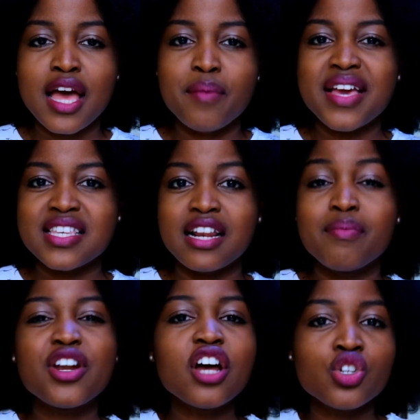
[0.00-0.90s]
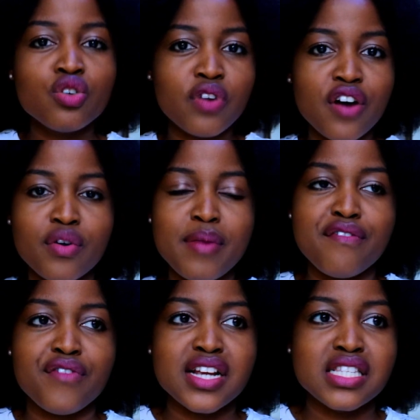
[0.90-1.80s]
basically, but not too far from my
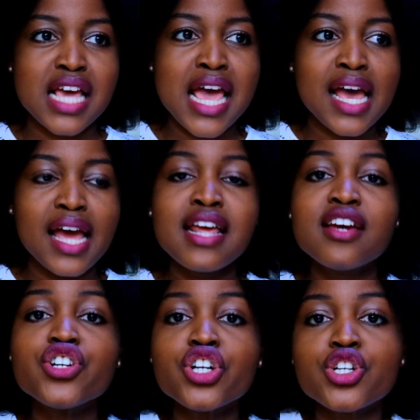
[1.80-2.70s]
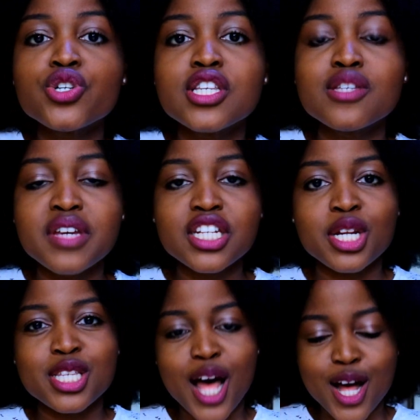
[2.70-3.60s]
friends, and he introduces me to
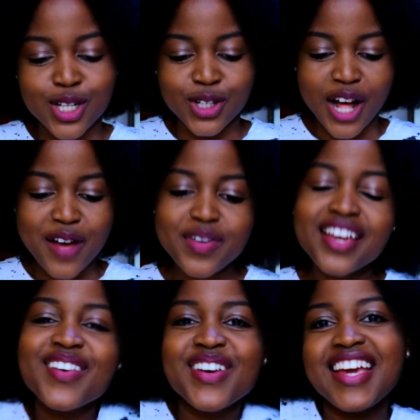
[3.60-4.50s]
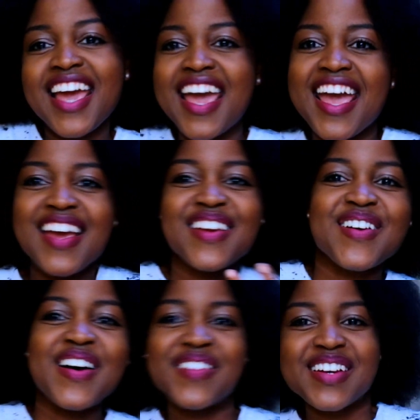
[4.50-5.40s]
his uncle. I'm like, okay, you know,
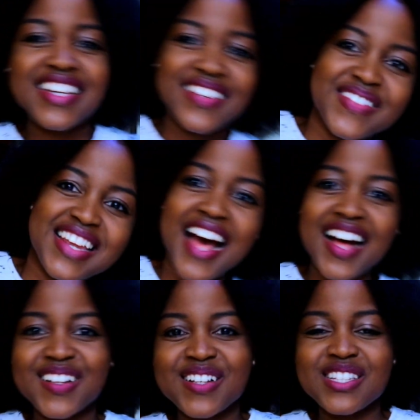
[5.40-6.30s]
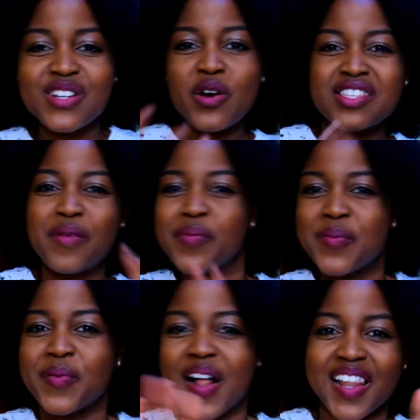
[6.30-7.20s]
I'm going to meet uncles. You know, some
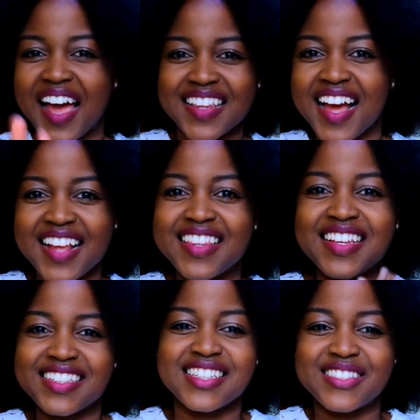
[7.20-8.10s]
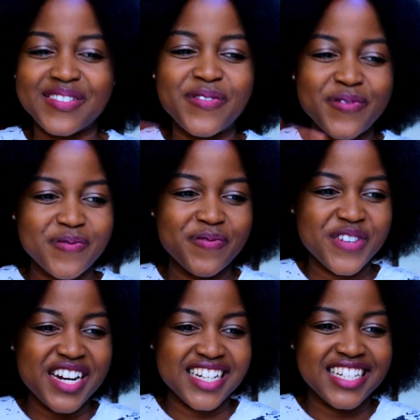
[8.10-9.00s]
people are like that, they're just
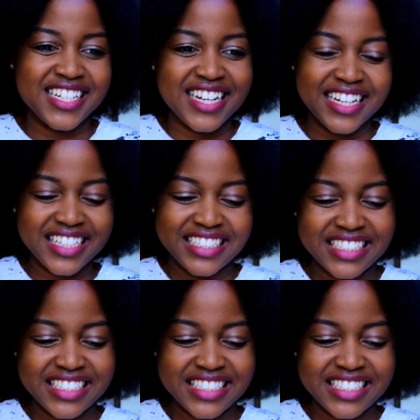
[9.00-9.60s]
free to like,